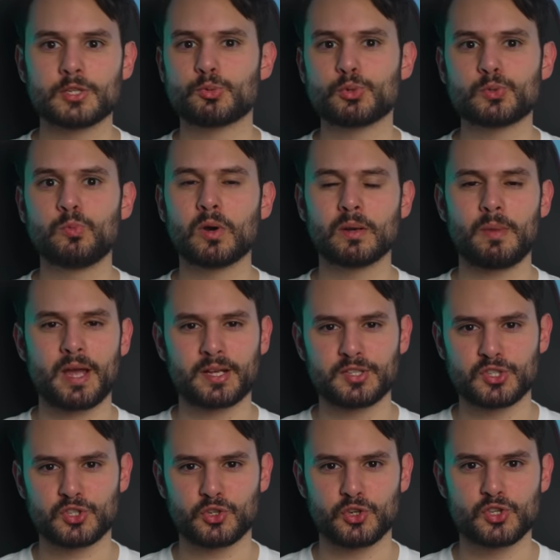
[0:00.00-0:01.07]
This was one of my
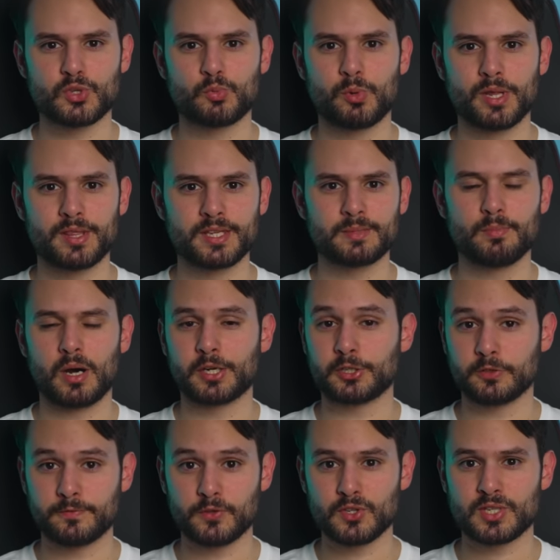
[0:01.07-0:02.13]
concerns when this
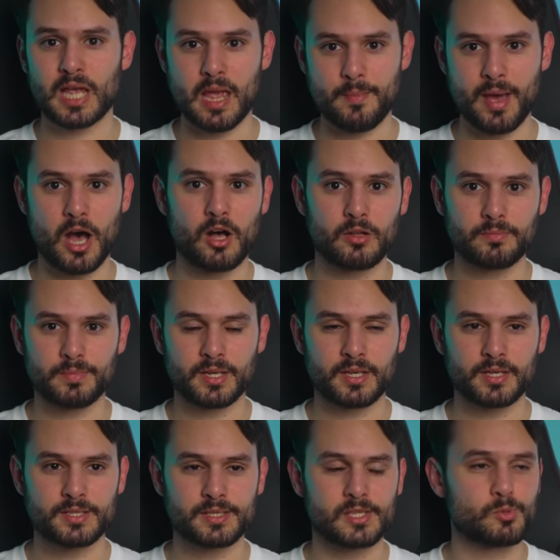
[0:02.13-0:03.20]
monitor first came out
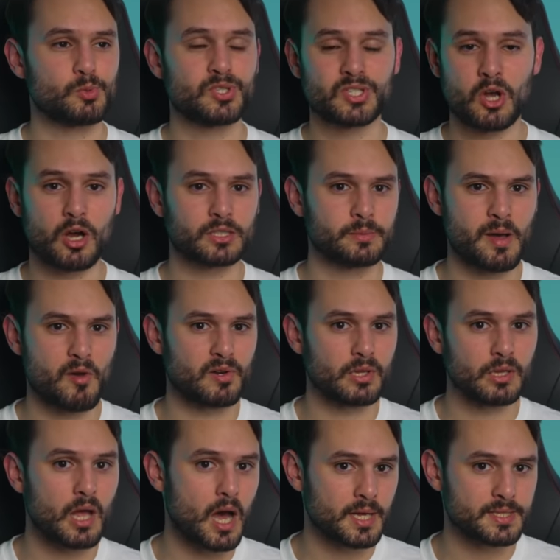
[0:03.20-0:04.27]
because this was talked about a
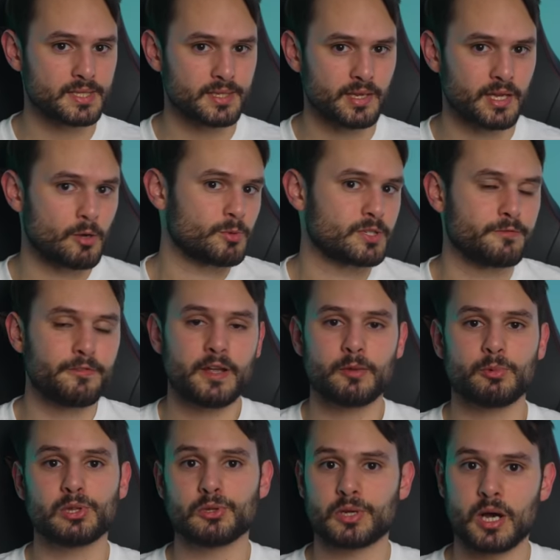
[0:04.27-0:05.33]
lot and I was afraid it
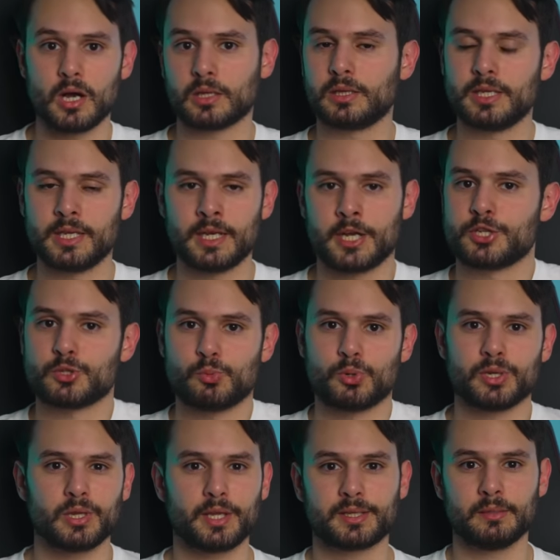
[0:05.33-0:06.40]
would look ugly and I just
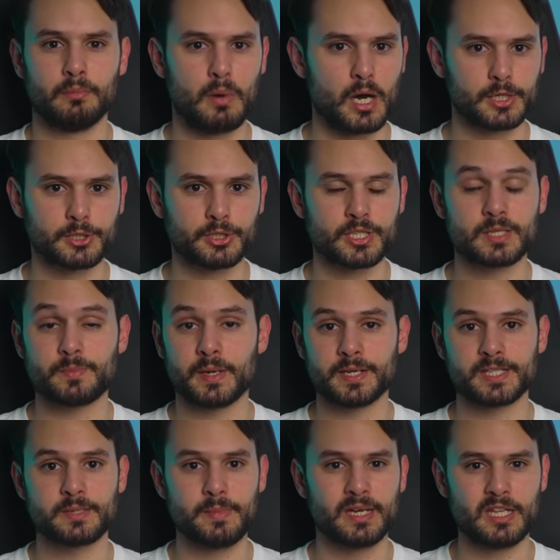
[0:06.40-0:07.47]
wouldn't like the monitor despite
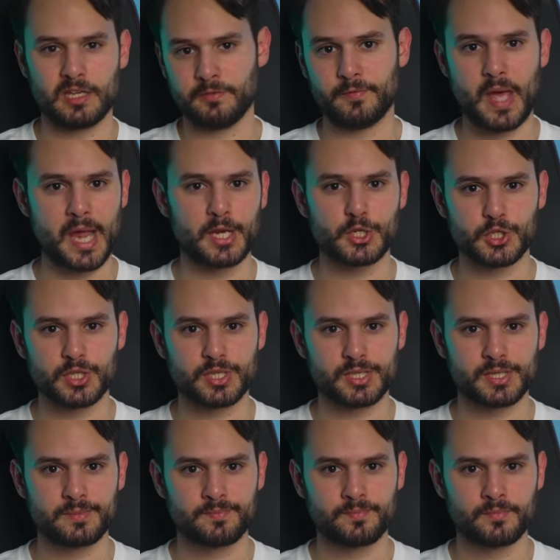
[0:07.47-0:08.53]
its many
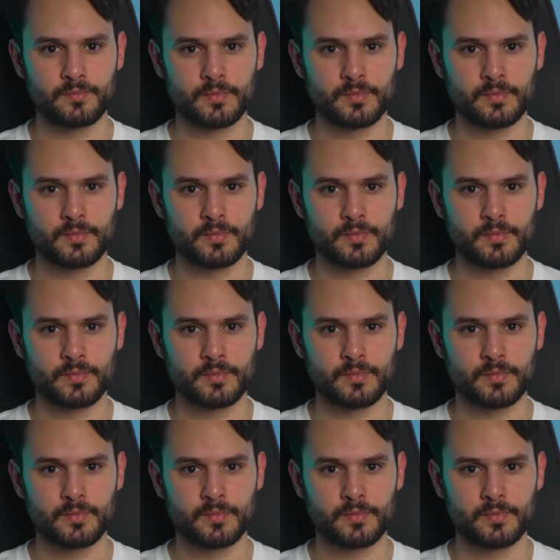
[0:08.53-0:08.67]
advantages.